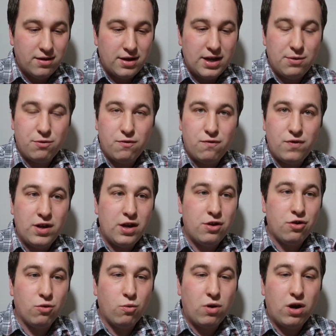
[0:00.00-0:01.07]
It would fit in
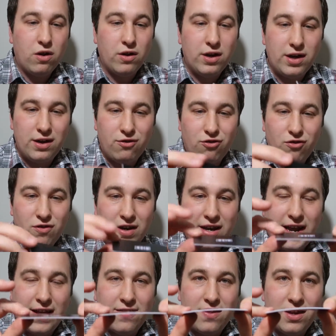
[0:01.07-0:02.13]
your wallet. It's just a
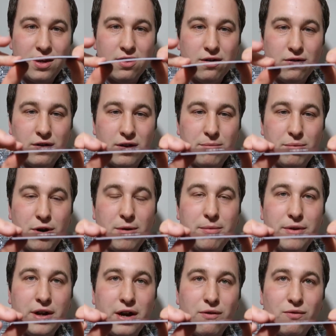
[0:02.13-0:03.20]
tad thicker than
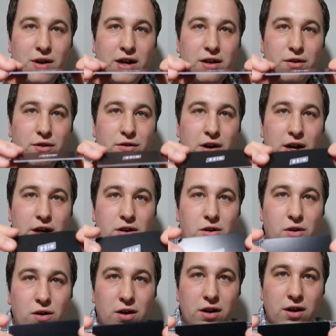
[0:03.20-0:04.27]
probably a regular credit
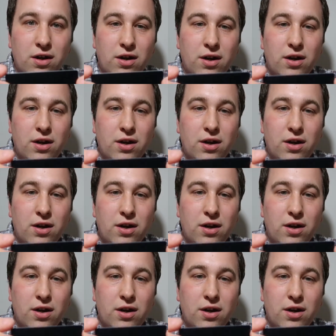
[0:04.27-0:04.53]
card.